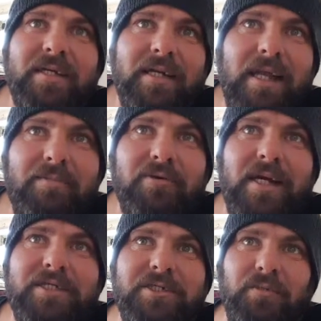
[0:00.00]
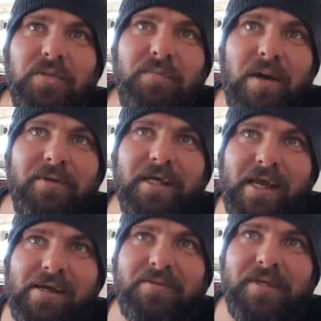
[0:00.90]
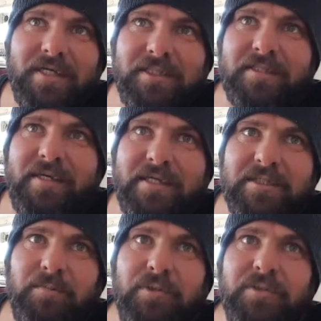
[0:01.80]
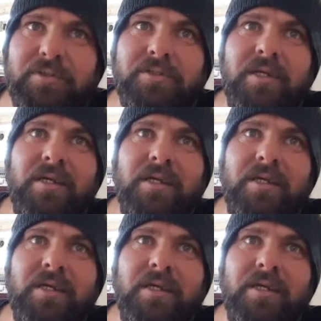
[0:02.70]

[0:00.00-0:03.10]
collaboration with public health experts,